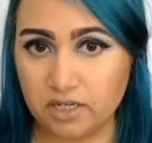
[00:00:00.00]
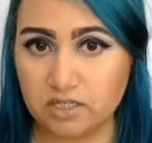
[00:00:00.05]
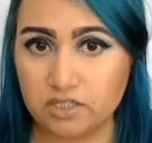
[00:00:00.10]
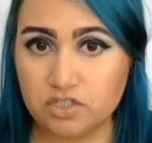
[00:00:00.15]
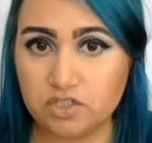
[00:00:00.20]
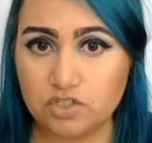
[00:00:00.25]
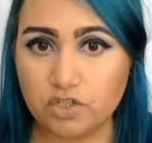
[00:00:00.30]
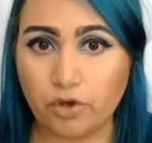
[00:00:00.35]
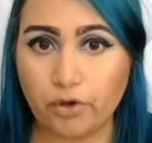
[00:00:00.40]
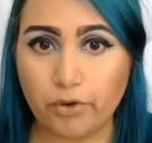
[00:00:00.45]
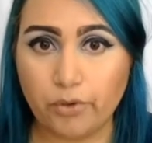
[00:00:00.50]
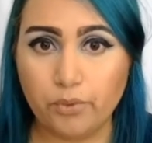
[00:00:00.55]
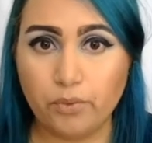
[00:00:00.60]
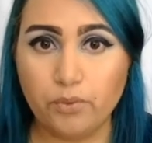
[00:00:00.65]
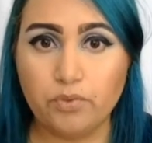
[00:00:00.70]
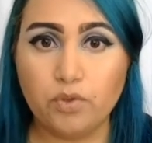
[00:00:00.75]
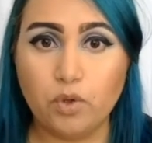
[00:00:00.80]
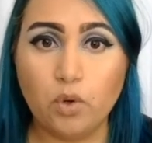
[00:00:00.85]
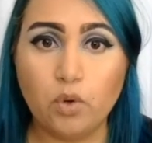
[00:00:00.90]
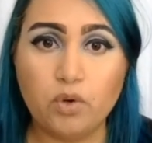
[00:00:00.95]
So
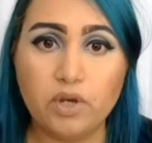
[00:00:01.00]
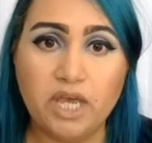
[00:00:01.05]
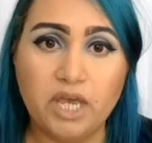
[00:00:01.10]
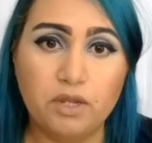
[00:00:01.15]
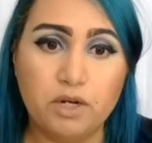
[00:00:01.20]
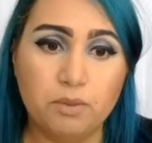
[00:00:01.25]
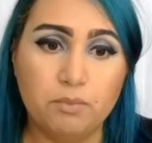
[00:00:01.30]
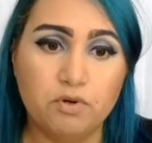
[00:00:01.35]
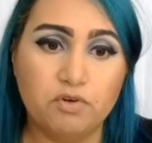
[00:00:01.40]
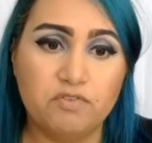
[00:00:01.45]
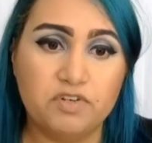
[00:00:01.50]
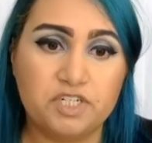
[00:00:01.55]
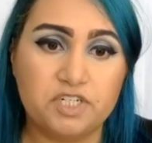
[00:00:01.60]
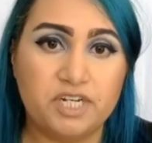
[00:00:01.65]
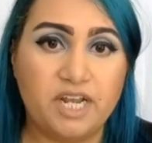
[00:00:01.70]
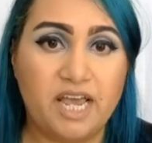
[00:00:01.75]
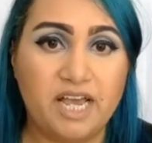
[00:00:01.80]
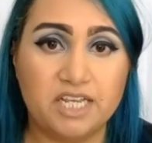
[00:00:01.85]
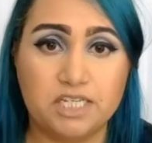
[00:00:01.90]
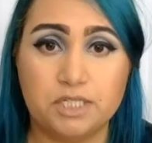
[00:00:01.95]
the whole county
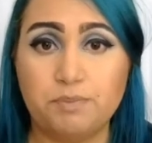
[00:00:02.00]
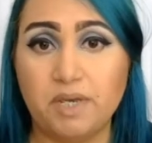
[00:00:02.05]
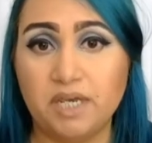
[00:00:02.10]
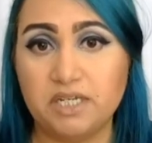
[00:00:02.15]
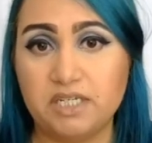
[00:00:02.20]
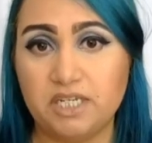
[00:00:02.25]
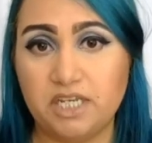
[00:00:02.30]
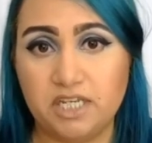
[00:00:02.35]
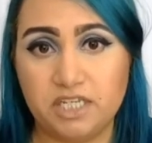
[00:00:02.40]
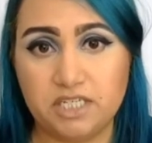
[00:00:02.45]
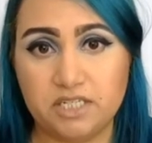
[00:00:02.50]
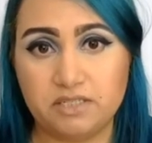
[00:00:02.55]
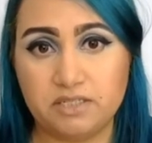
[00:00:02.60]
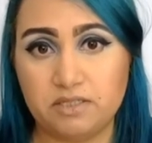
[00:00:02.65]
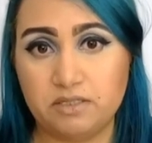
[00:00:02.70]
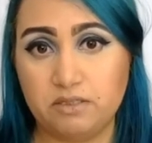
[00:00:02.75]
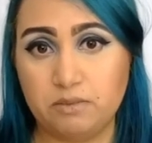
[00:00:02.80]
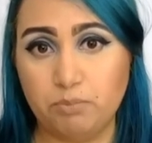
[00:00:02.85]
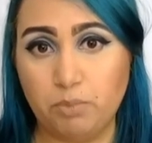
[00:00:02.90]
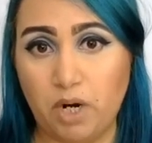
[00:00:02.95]
provision aspect is
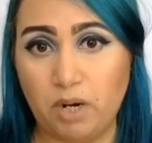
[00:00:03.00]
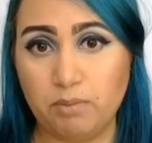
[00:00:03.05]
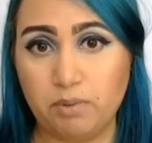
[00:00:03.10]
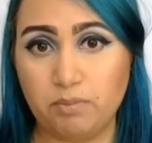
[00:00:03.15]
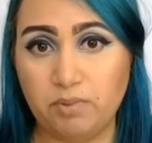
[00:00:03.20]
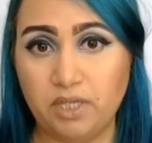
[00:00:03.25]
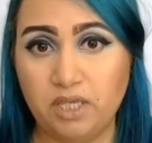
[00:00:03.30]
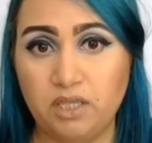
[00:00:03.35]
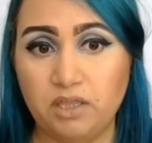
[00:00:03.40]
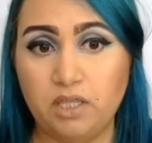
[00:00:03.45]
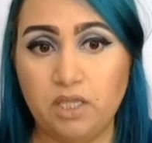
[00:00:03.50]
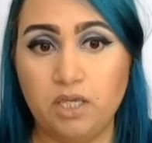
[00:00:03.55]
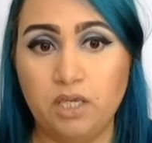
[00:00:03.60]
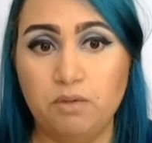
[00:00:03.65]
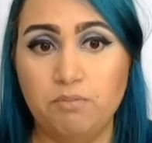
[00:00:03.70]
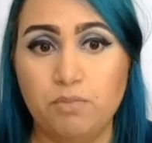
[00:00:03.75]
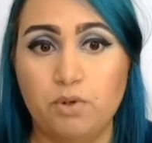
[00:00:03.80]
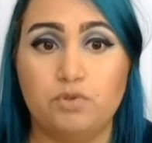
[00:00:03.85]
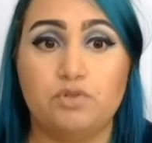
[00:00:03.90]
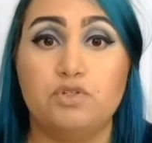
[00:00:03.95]
probably the
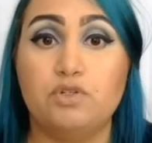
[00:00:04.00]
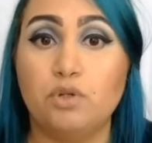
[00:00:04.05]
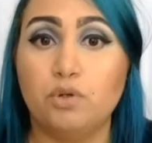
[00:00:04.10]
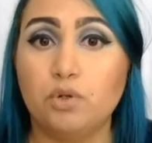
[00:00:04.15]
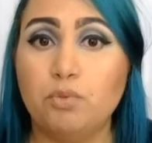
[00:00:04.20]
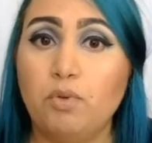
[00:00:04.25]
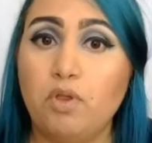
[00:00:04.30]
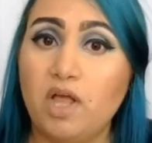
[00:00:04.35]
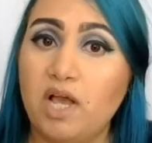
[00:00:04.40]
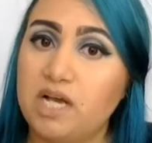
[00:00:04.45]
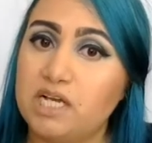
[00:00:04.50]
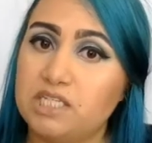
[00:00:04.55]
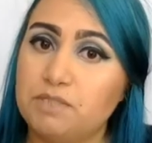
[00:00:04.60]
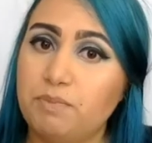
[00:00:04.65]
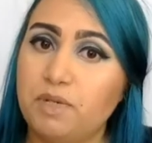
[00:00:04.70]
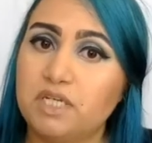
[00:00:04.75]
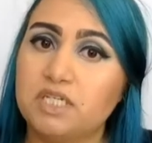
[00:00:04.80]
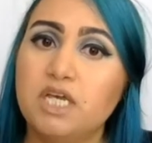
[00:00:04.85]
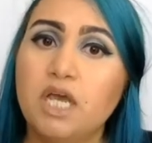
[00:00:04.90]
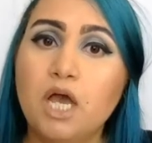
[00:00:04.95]
most notable
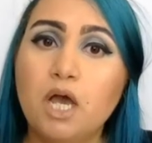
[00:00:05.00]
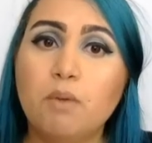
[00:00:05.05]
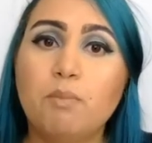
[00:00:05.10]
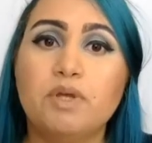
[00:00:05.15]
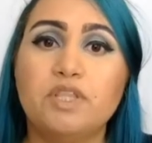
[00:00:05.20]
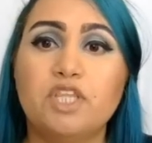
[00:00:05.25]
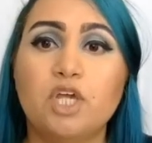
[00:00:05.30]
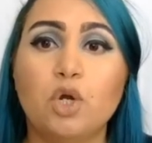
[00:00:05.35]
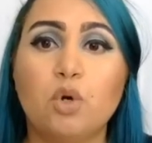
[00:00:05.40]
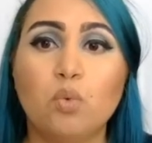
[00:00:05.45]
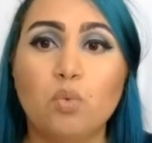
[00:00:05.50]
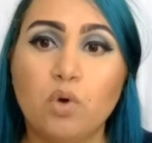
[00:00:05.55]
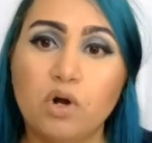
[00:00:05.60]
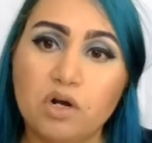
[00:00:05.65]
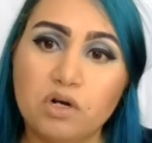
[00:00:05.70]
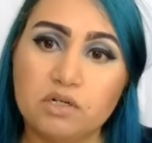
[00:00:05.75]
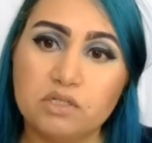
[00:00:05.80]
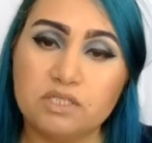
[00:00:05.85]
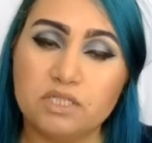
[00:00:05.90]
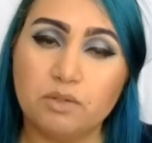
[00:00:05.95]
aspect, but there
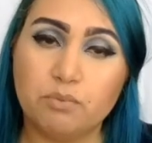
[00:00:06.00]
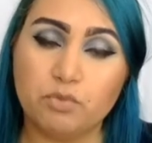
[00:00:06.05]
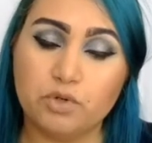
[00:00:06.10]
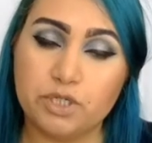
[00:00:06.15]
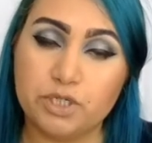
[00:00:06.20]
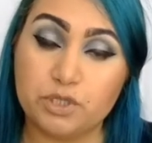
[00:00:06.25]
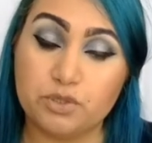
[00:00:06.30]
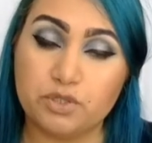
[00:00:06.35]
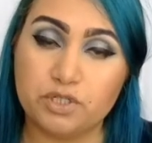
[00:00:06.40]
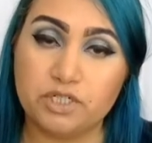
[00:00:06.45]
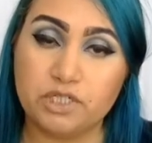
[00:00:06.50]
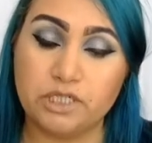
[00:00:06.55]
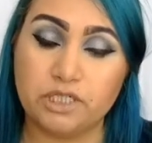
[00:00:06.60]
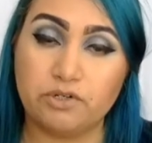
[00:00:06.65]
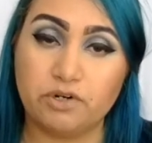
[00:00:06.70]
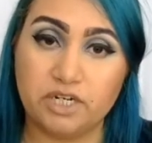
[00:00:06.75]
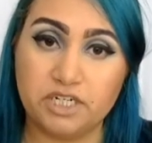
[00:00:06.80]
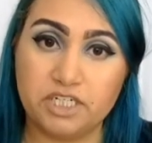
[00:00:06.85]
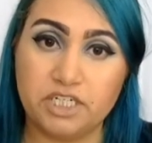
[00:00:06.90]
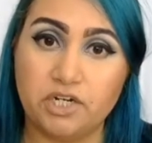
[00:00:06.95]
were some redistricting
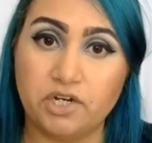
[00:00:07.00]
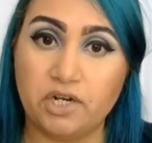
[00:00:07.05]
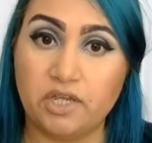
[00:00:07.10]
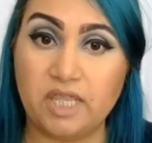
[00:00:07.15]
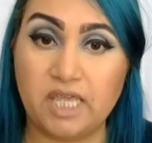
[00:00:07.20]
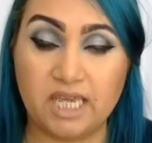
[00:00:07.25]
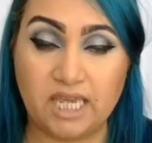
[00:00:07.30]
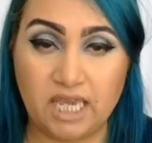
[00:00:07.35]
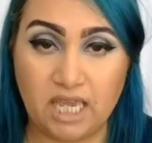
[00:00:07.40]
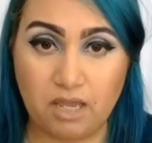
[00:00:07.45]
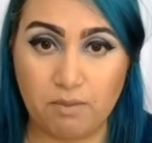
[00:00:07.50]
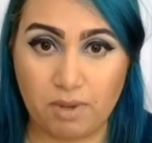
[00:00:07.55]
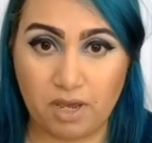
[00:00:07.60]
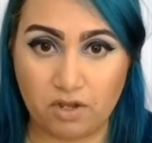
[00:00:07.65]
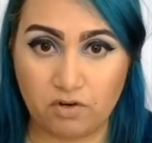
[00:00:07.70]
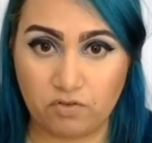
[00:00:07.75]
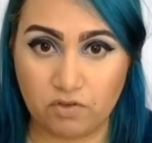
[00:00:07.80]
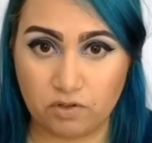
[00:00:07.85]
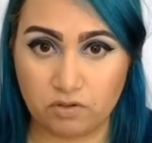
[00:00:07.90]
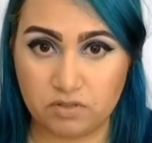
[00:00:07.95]
criteria that came
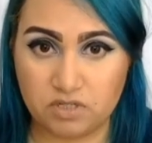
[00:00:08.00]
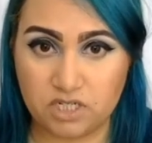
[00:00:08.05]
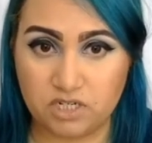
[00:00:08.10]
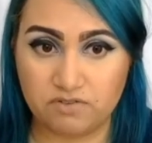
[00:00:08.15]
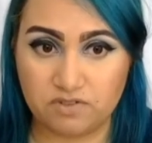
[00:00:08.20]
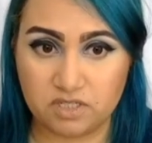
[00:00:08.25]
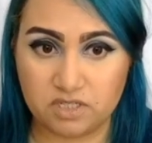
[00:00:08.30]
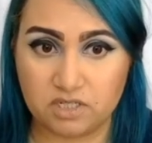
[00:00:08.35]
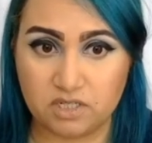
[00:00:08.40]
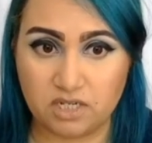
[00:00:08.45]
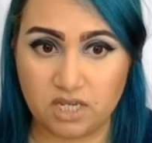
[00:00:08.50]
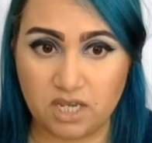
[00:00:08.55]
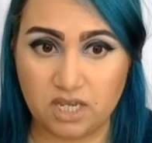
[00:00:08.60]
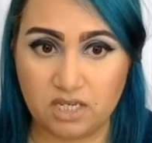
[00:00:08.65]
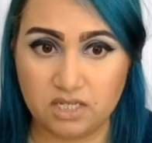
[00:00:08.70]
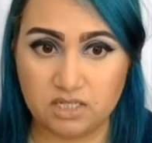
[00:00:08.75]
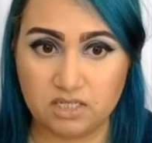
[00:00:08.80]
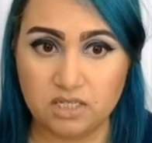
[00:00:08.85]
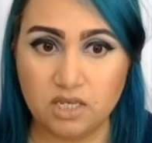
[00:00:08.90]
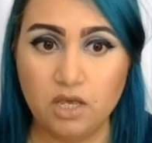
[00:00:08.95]
out of the Stephenson
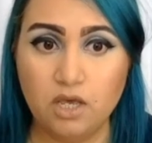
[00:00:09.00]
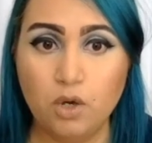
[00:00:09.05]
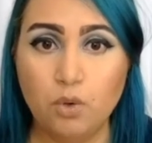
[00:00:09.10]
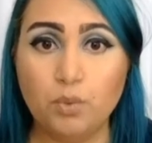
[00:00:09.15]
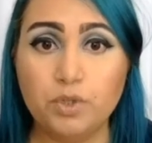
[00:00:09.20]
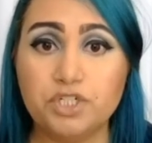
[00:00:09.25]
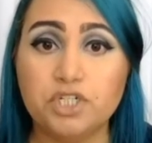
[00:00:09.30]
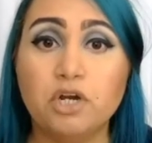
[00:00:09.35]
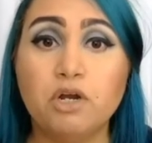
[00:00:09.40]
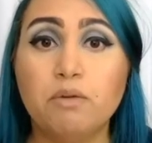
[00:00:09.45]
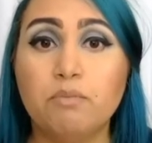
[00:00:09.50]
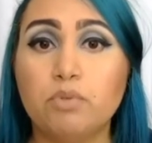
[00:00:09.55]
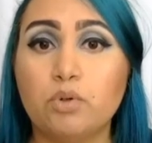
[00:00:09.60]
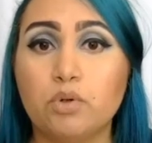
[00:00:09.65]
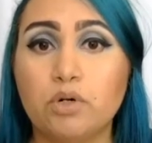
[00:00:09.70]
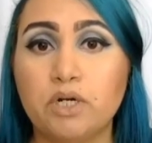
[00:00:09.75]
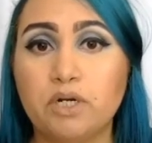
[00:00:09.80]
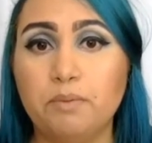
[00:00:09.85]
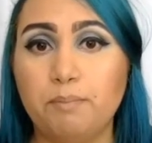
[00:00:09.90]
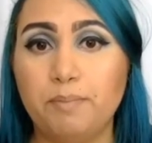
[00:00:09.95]
case, which are
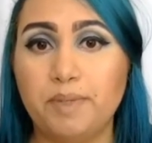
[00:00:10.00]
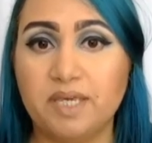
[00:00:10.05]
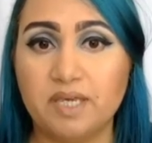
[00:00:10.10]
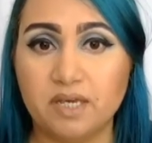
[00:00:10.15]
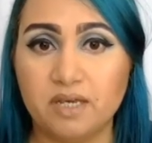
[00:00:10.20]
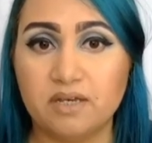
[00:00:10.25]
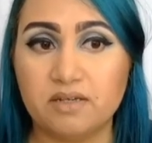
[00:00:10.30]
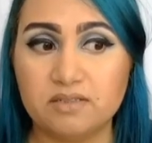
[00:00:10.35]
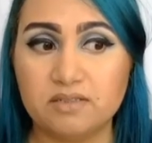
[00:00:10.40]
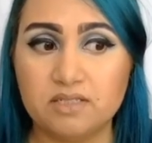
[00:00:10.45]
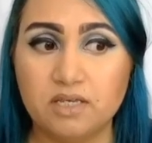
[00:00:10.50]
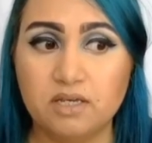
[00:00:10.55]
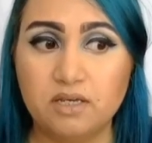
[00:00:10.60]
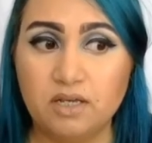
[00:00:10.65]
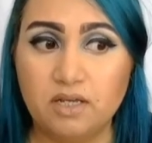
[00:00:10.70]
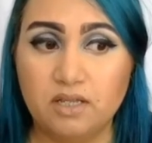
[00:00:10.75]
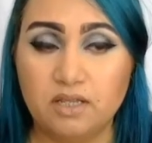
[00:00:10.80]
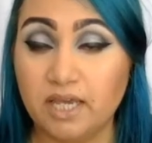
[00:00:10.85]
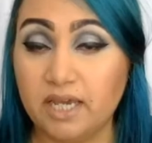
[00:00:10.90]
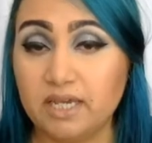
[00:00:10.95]
important because,
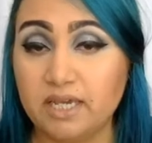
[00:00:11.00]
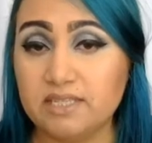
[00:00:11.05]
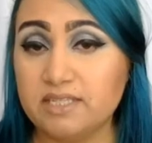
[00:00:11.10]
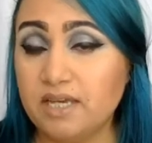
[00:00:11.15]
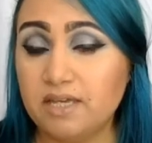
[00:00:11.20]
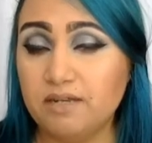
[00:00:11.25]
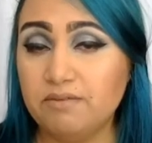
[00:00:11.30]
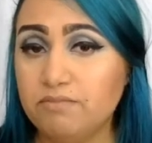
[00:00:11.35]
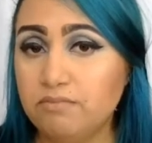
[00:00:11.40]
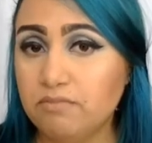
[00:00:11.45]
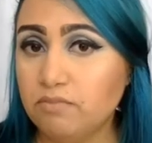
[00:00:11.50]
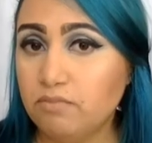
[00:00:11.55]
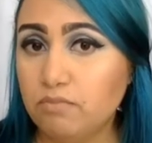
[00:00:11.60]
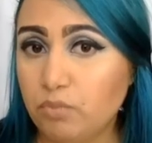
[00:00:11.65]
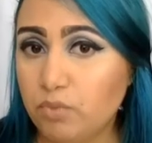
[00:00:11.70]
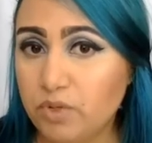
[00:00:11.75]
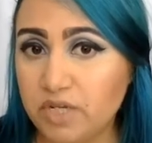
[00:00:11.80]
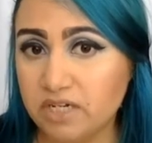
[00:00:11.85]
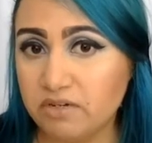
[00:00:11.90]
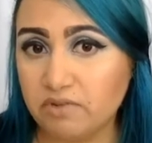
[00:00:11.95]
like I said,
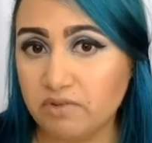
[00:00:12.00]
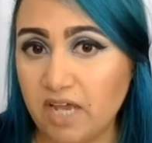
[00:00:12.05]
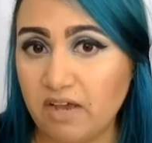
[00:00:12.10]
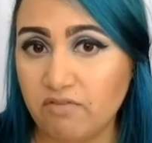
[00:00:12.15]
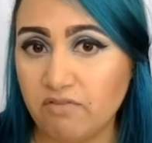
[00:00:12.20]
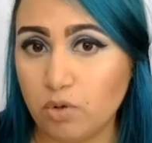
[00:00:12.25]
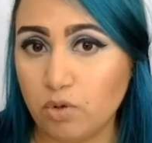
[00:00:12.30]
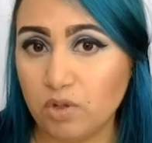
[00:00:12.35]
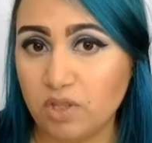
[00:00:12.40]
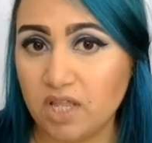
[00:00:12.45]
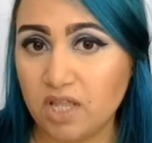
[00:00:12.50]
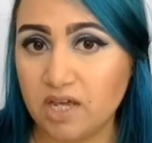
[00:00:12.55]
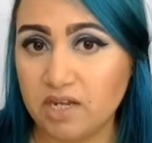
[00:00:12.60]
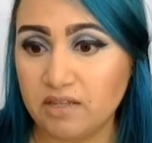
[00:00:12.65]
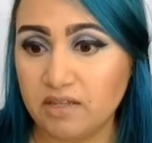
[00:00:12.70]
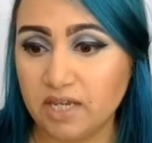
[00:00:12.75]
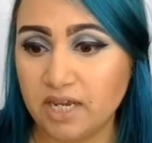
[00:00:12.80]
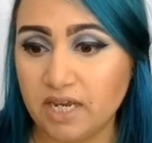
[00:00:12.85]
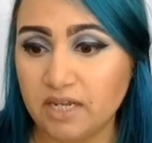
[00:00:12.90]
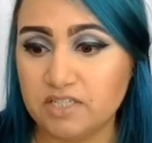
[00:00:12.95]
we didn't have a whole lot in
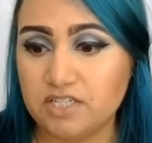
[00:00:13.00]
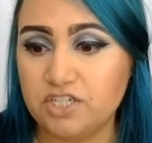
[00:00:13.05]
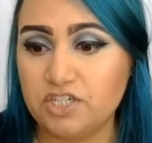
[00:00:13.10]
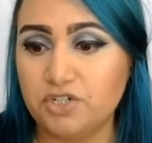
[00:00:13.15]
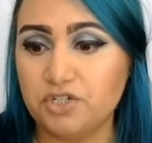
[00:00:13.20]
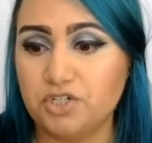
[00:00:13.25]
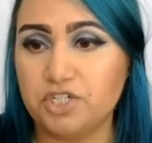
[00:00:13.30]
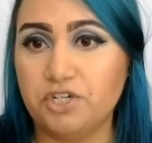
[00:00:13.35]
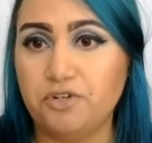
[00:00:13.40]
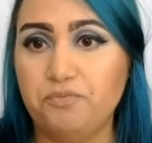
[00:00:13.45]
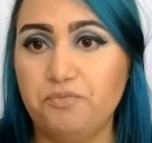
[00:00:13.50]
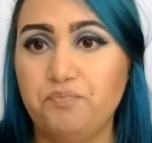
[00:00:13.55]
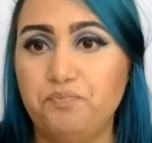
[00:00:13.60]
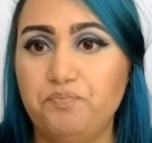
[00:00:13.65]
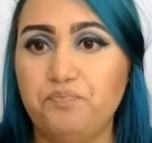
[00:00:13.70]
the Constitution.